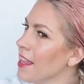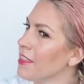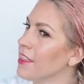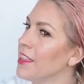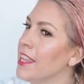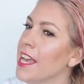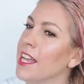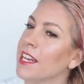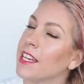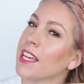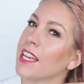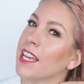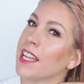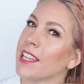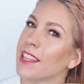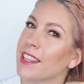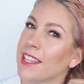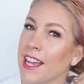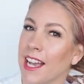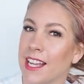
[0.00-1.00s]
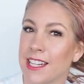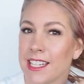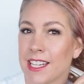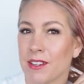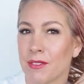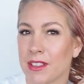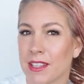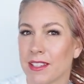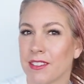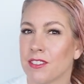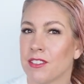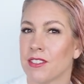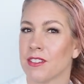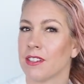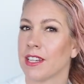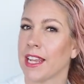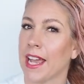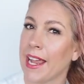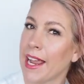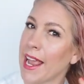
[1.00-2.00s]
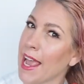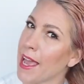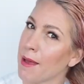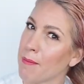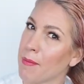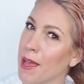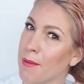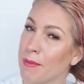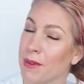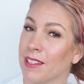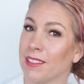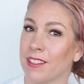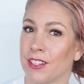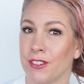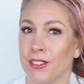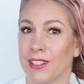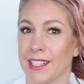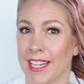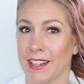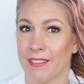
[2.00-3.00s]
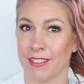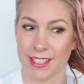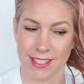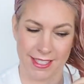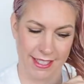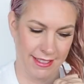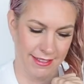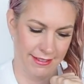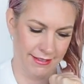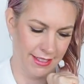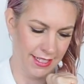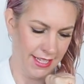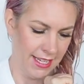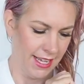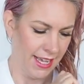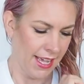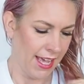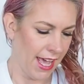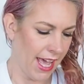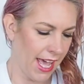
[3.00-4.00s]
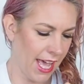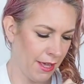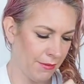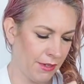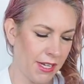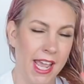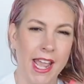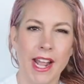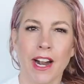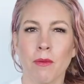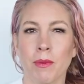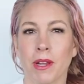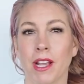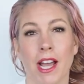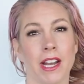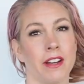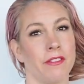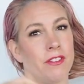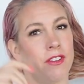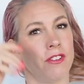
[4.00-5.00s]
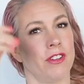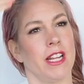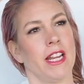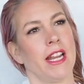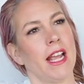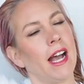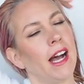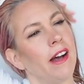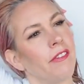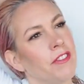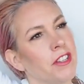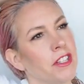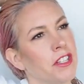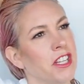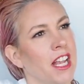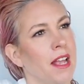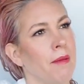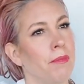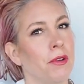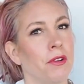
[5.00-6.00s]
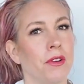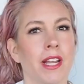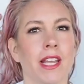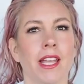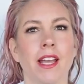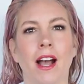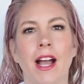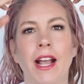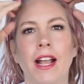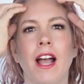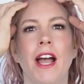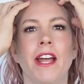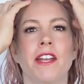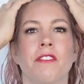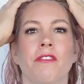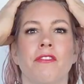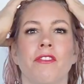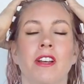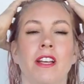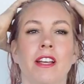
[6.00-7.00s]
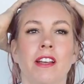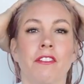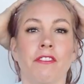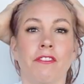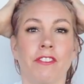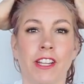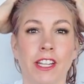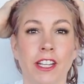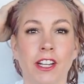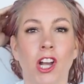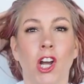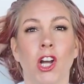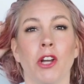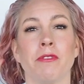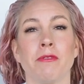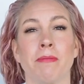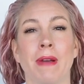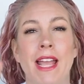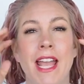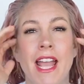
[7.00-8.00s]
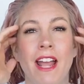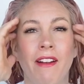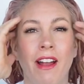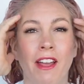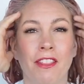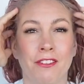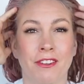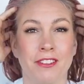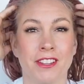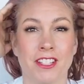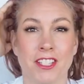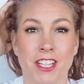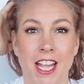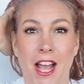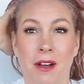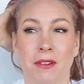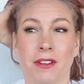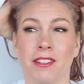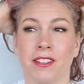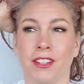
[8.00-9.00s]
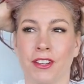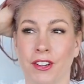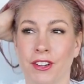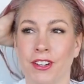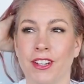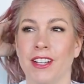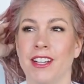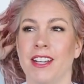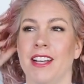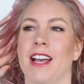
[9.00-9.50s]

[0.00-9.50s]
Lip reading: Then the idea with this K-HairPep is that you leave it. Your hair will be kind of knotty after shampooing it. I kind of finger combed my hair out through the shower, so